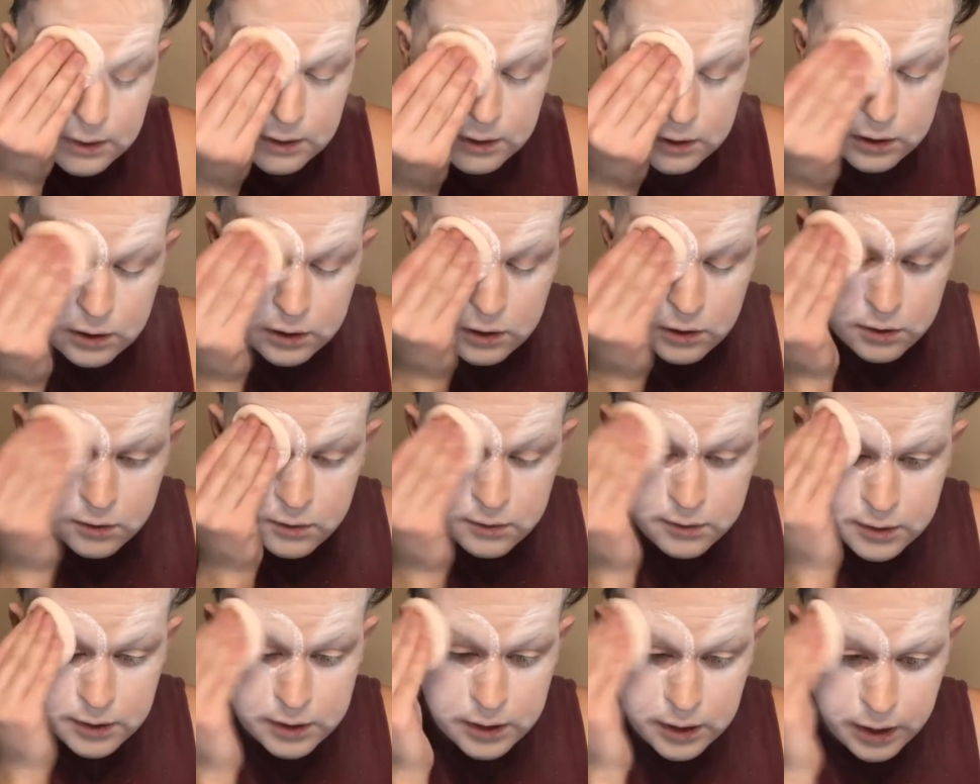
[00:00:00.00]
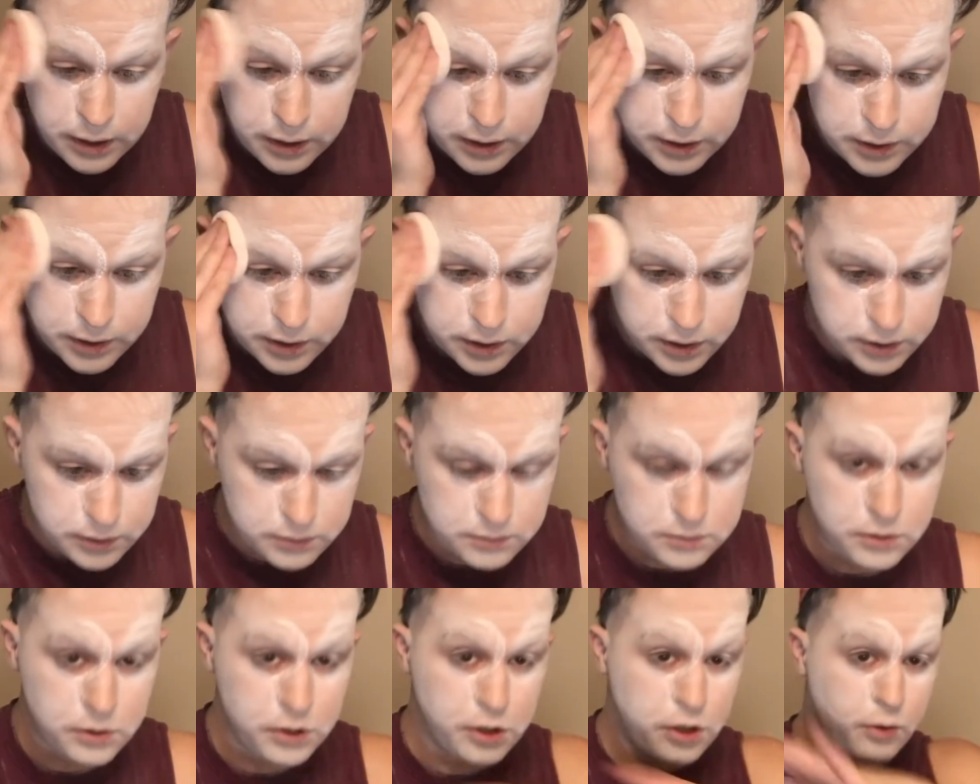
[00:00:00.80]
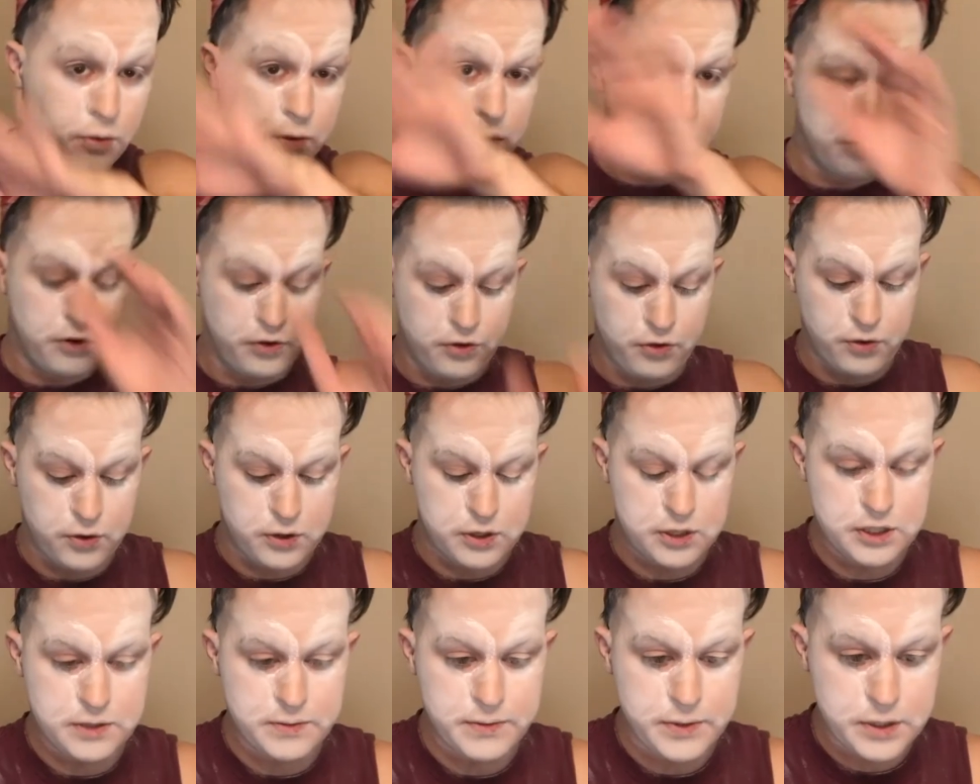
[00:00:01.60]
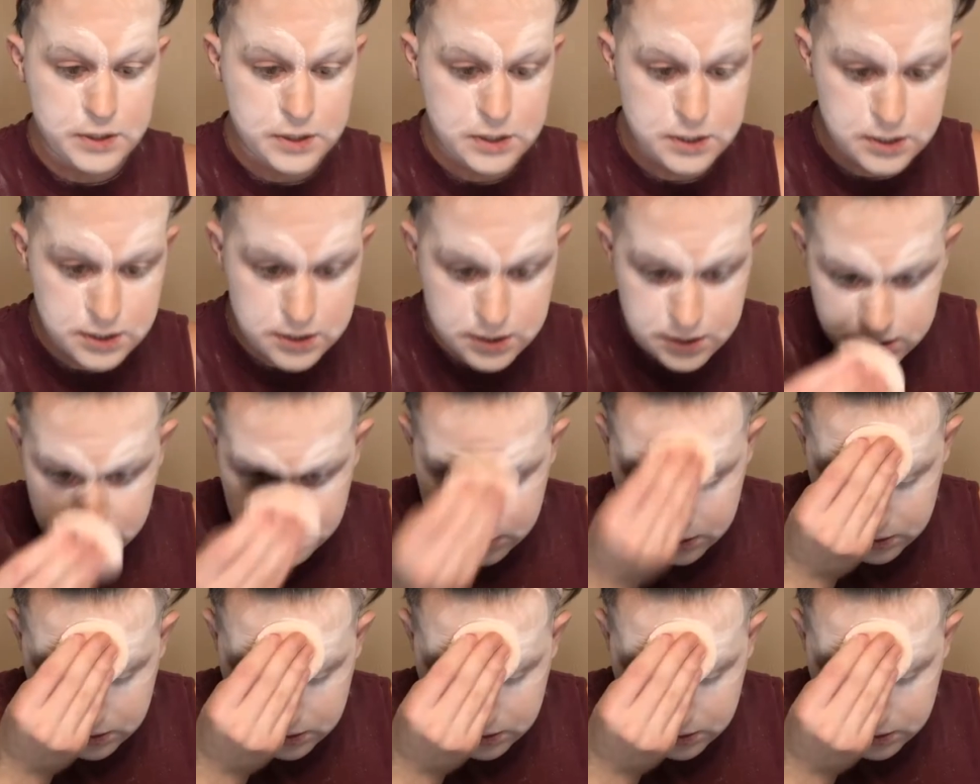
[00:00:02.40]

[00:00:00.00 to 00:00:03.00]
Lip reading: you need the reinforcements.